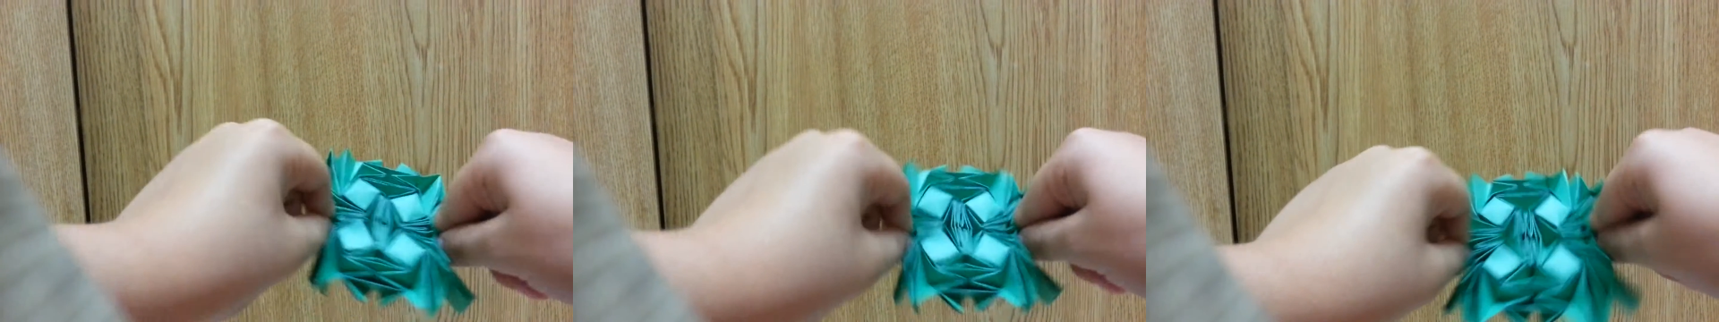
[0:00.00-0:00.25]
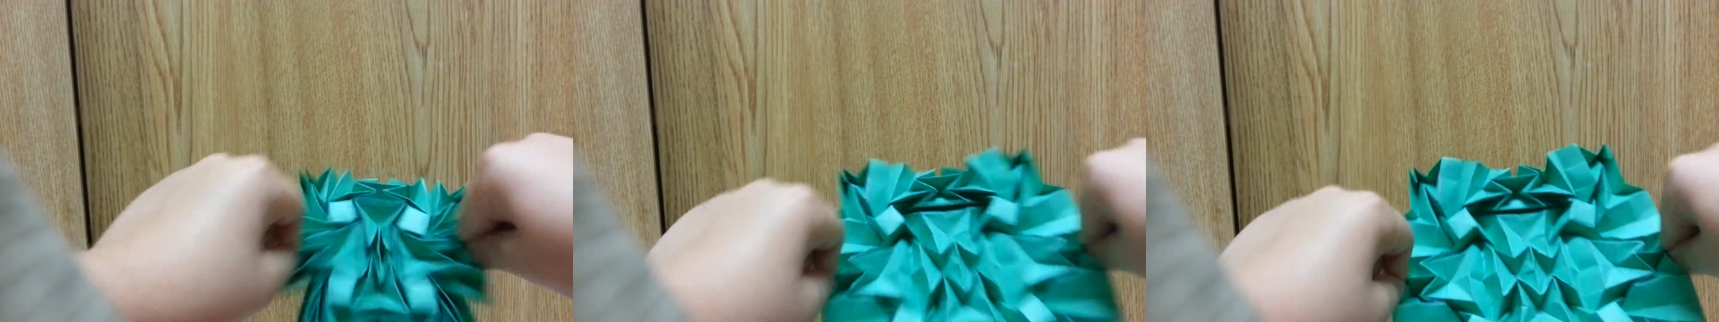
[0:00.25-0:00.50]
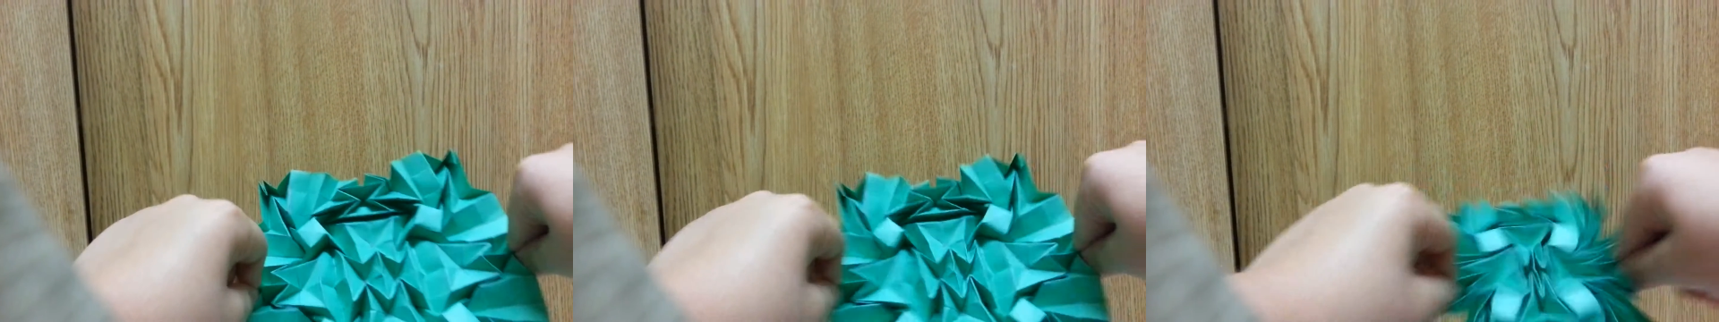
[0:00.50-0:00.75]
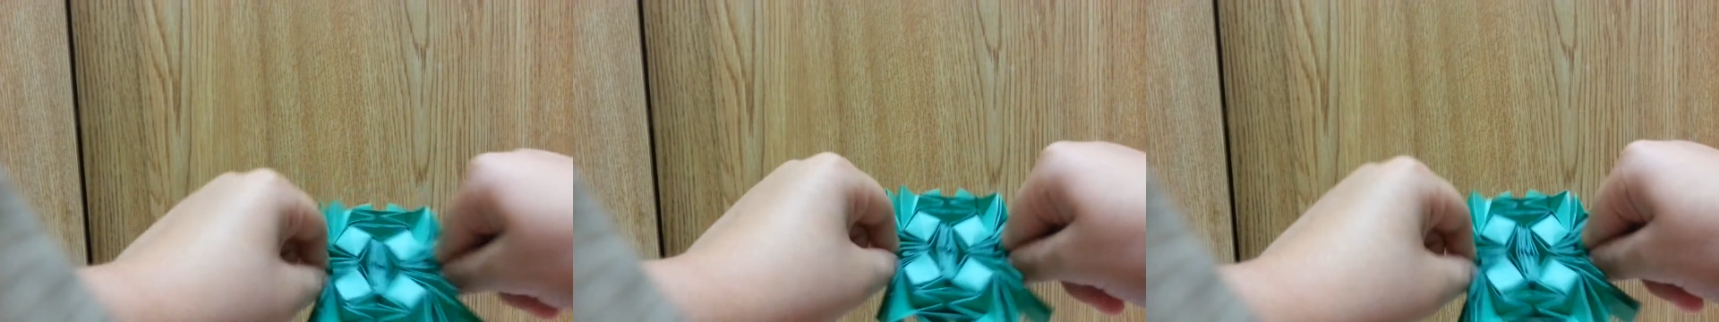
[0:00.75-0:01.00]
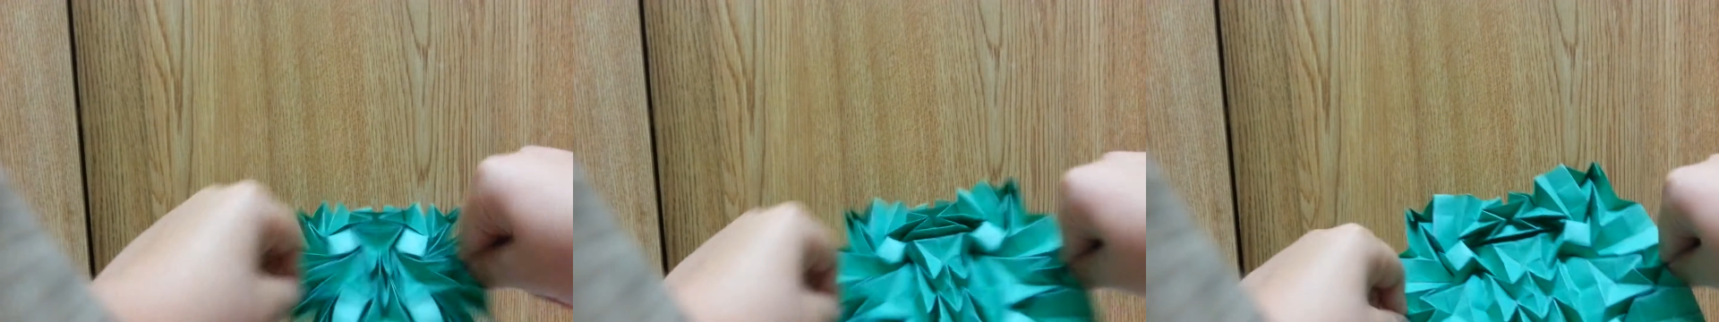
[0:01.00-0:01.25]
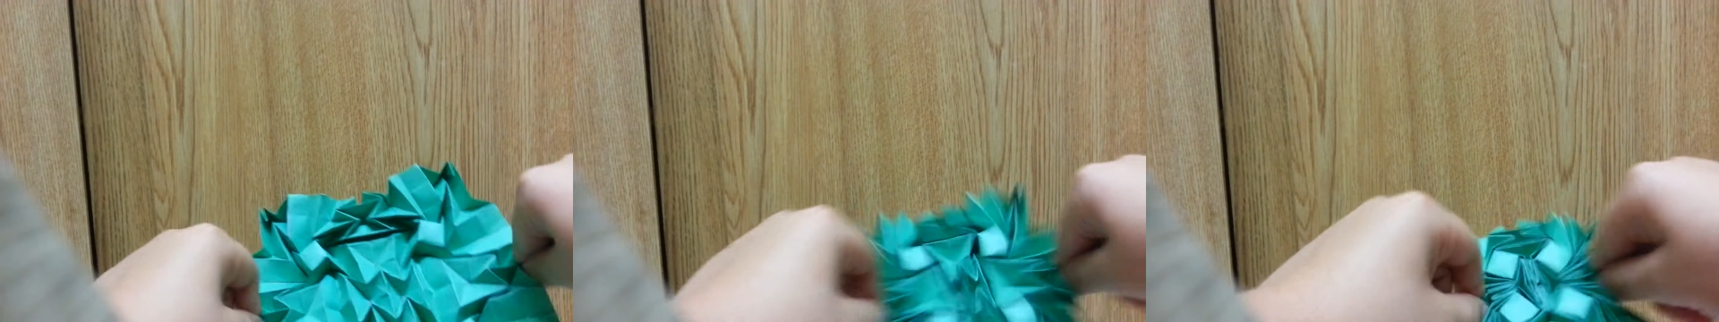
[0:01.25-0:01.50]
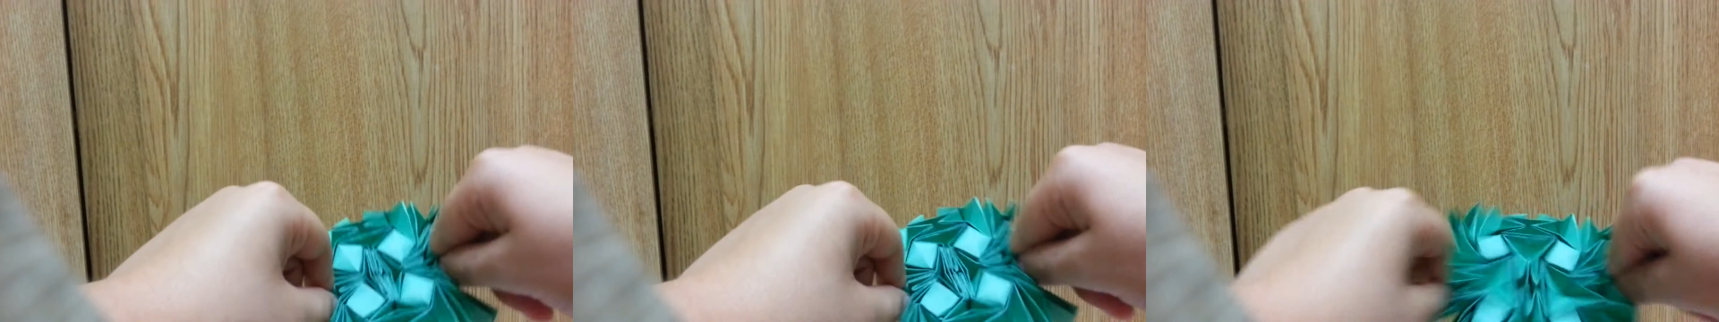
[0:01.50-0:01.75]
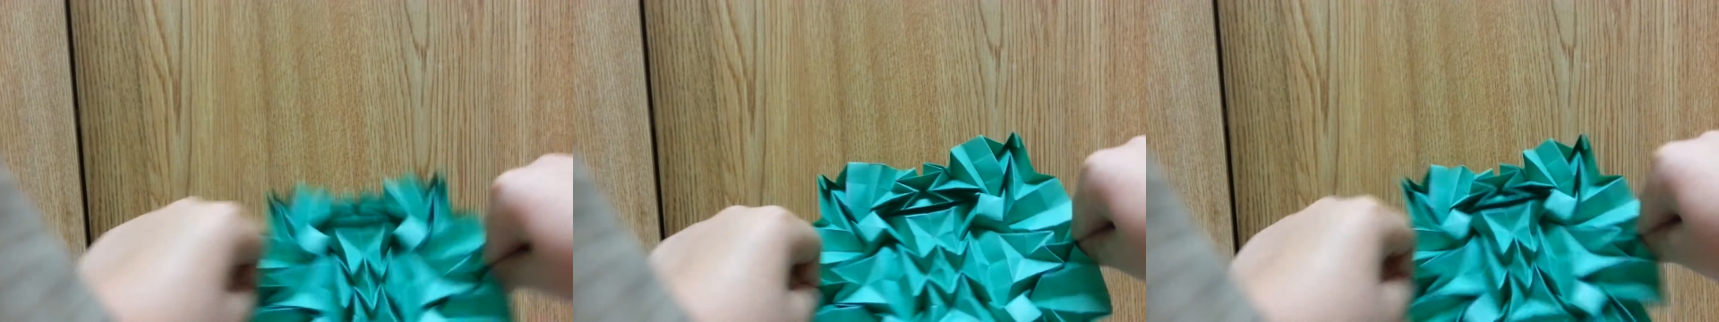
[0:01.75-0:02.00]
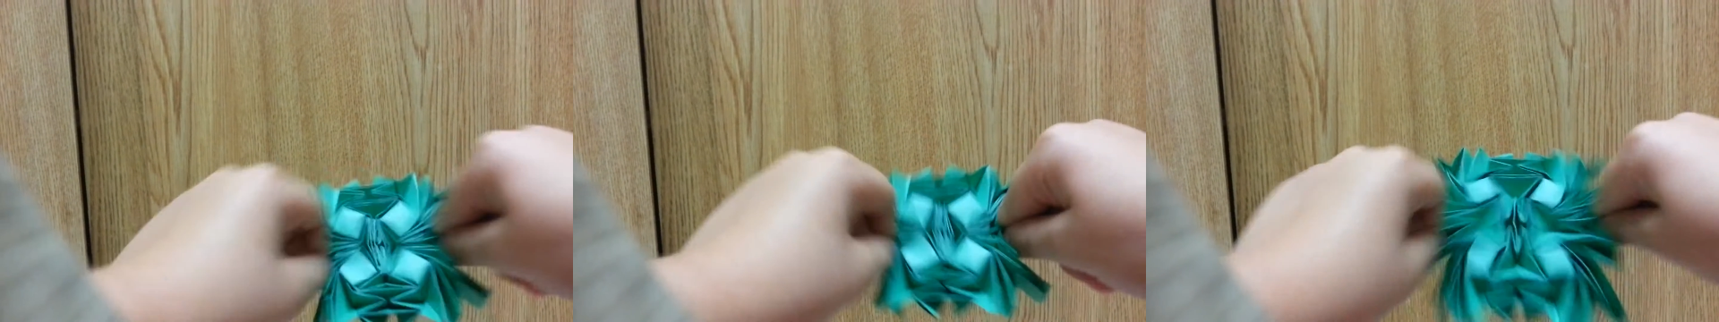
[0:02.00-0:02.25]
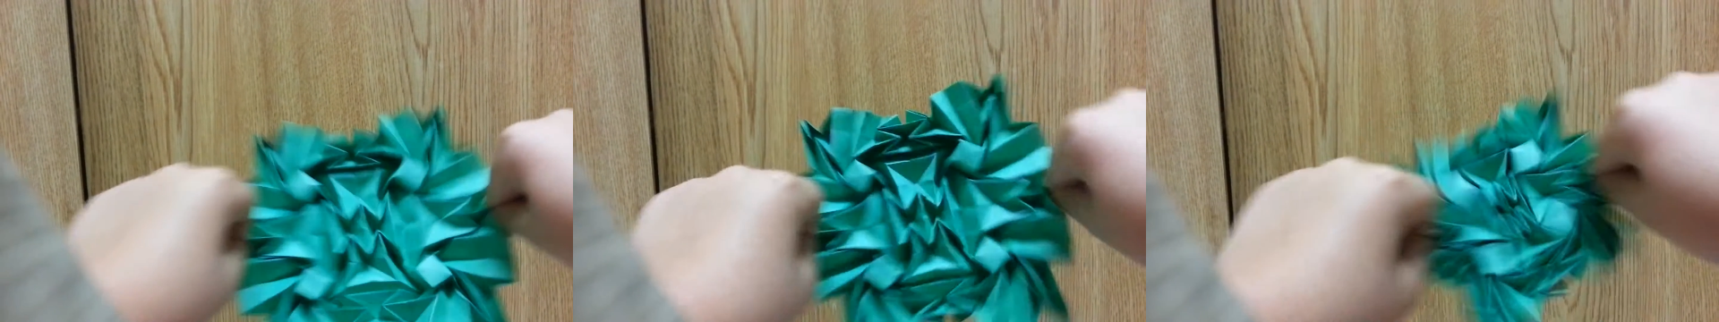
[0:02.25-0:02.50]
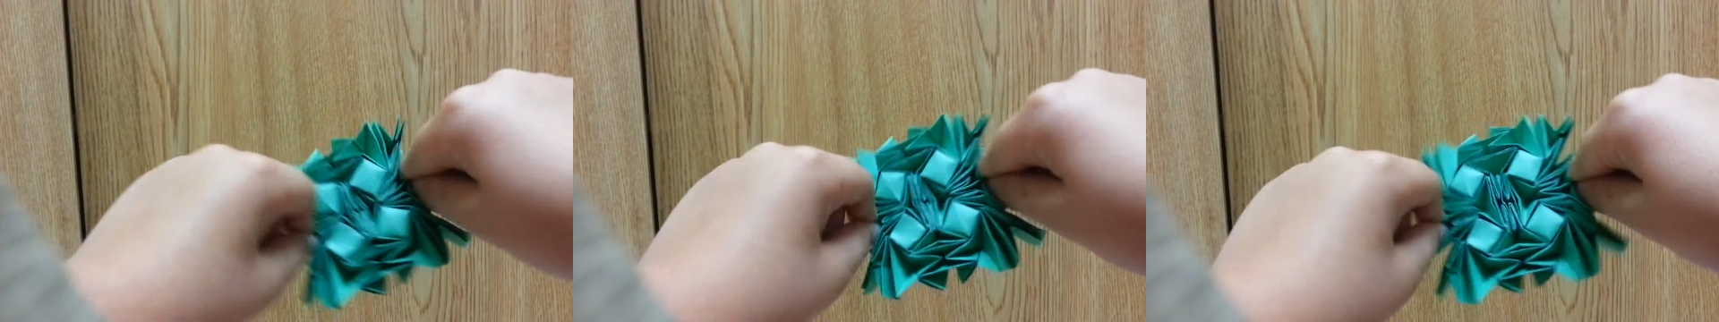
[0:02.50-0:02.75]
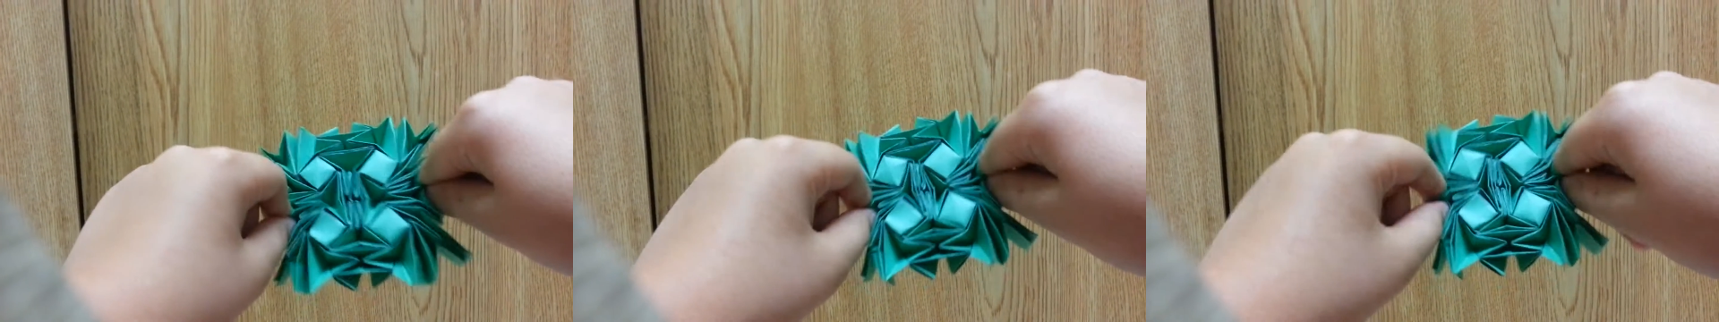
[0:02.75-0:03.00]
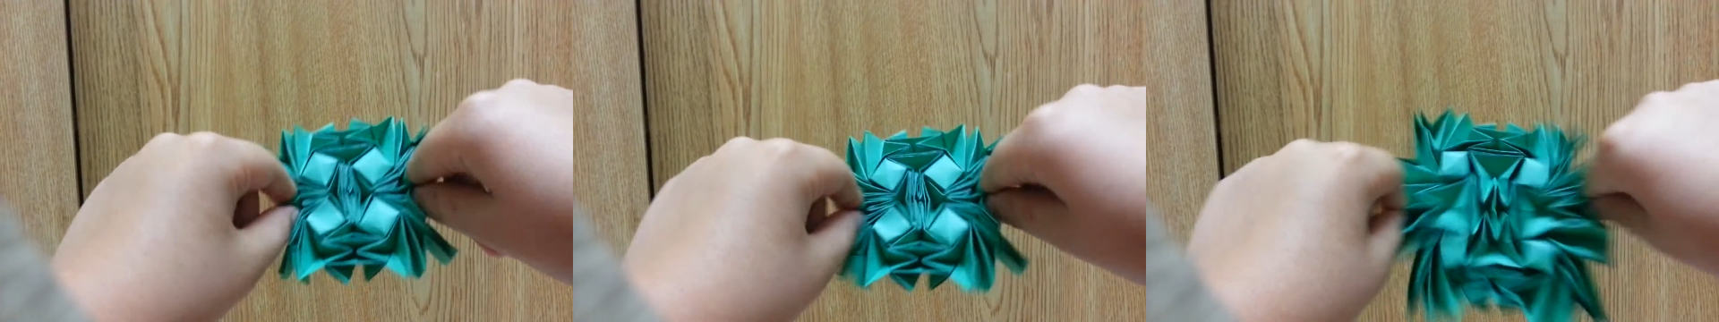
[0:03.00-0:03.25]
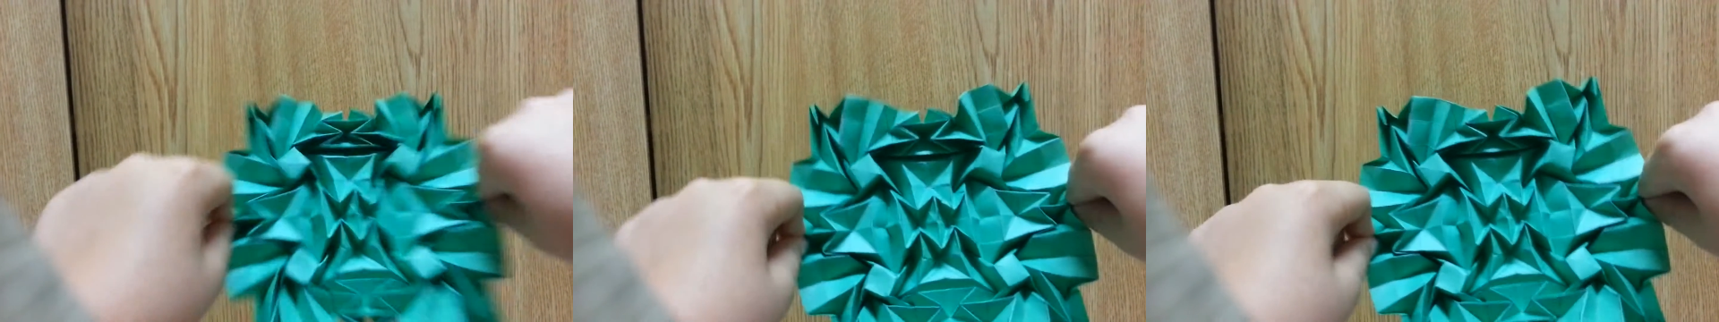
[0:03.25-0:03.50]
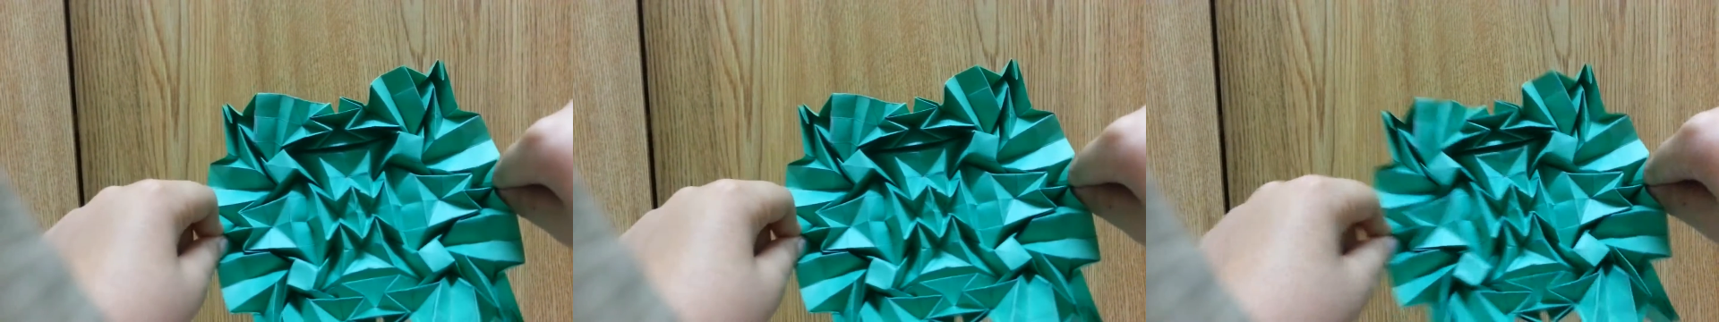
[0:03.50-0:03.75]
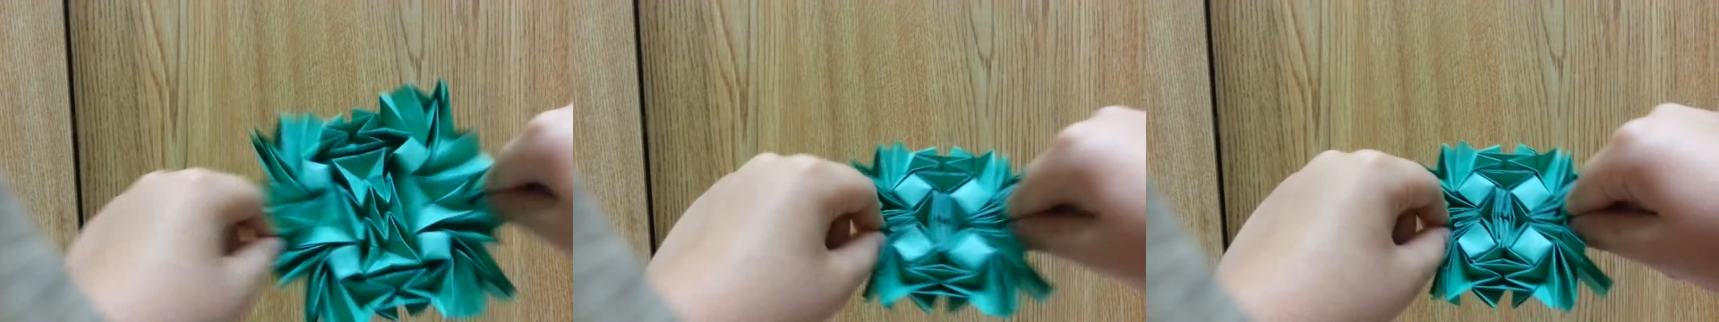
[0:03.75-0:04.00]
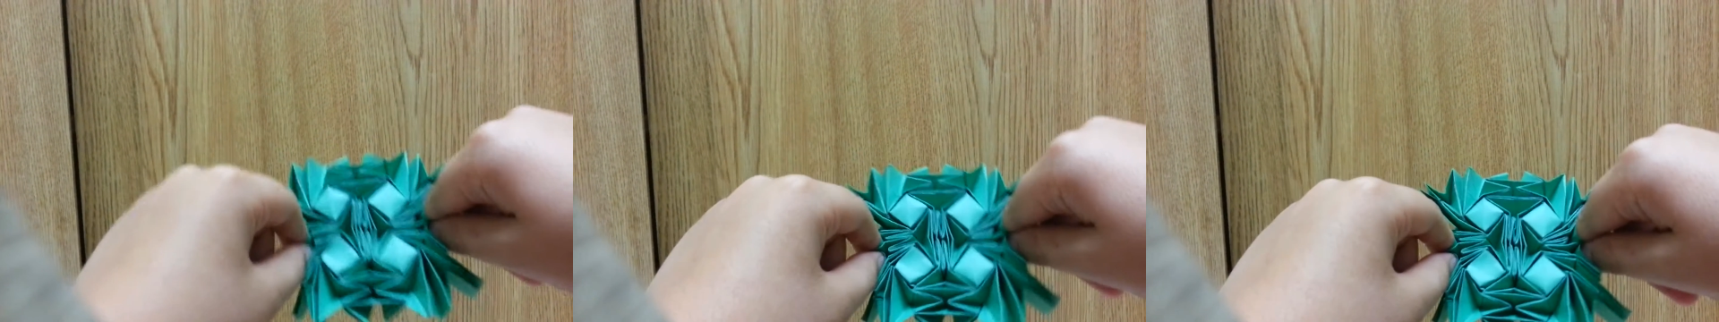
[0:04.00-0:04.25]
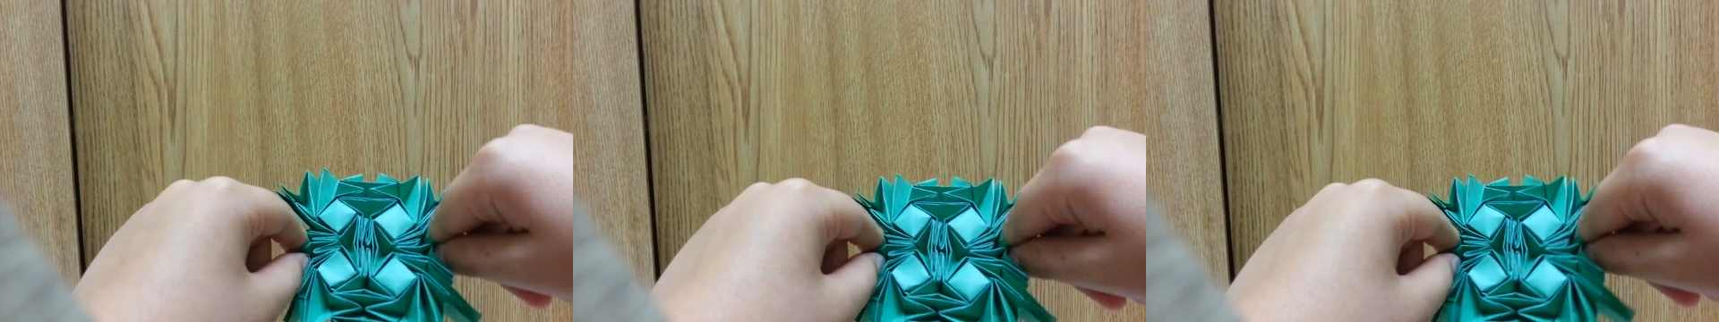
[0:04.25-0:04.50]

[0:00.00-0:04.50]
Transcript: [unreadable: no face in view]